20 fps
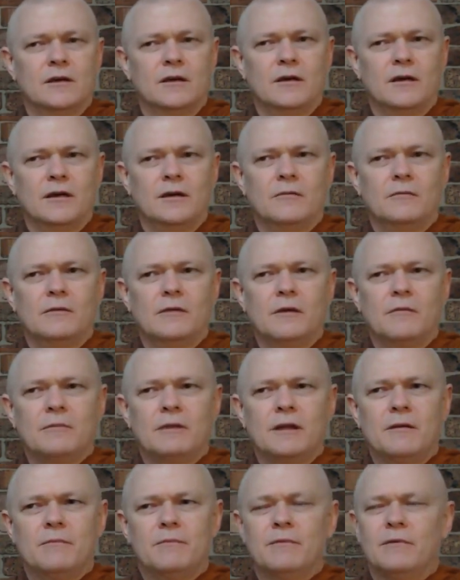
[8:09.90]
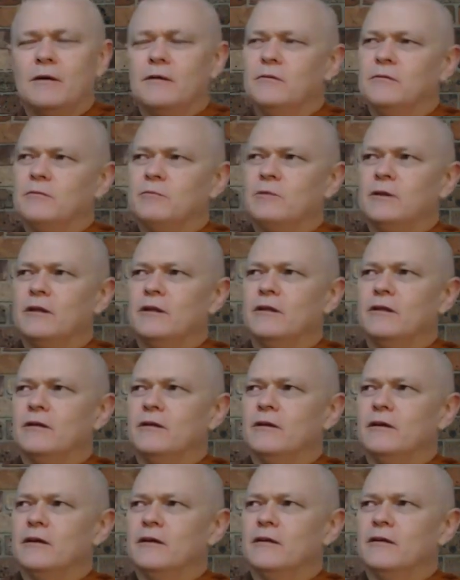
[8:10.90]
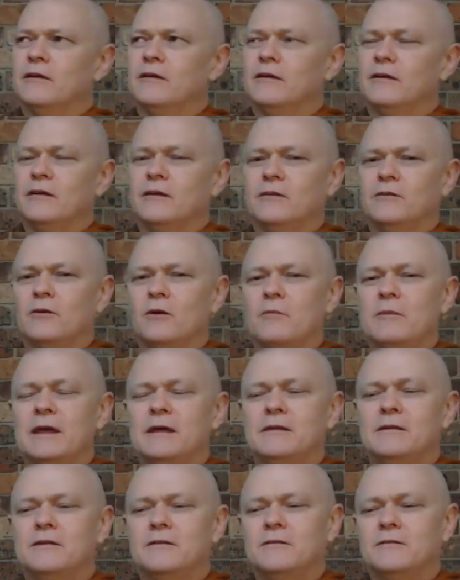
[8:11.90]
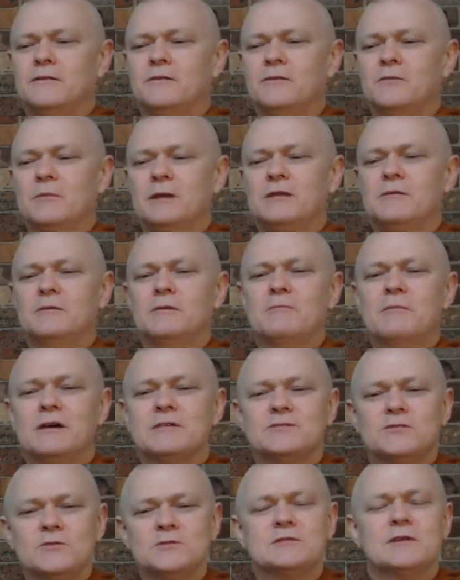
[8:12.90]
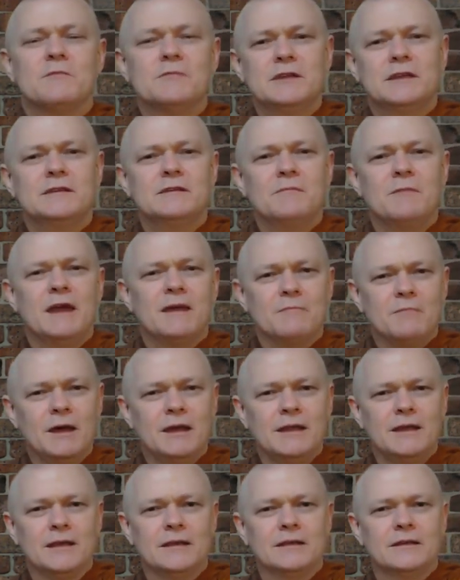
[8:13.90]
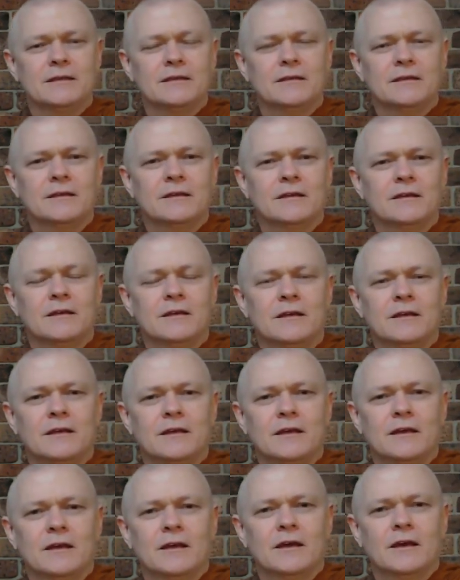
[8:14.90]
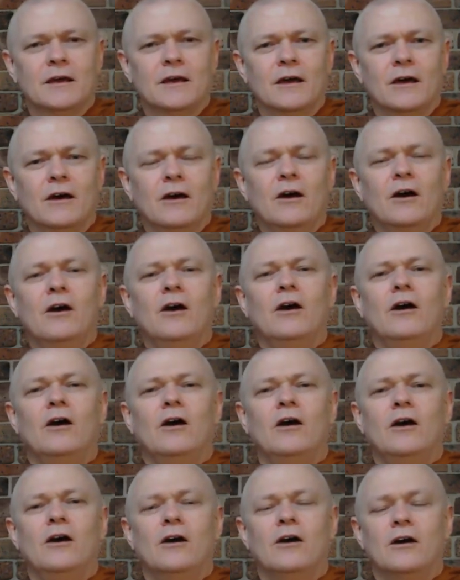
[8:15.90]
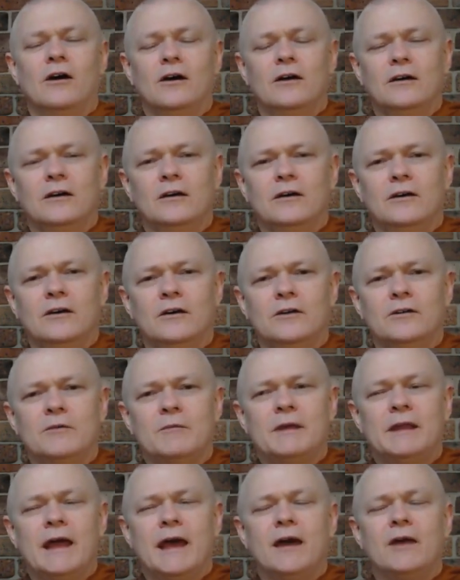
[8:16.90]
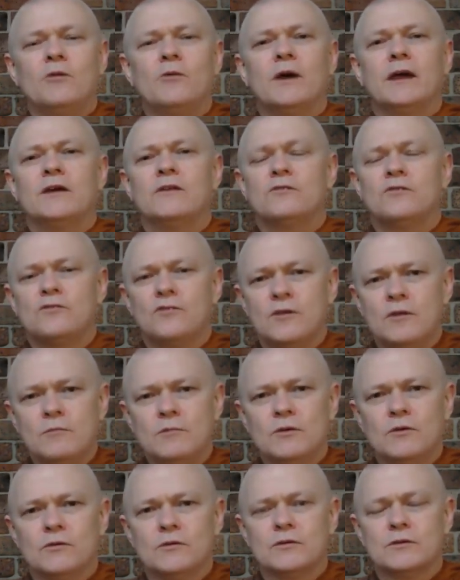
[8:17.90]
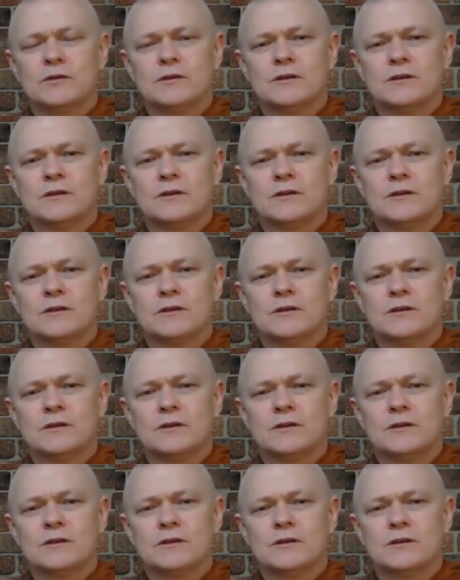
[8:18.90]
But I mean, you must do something to make money. You mean, how do I contribute?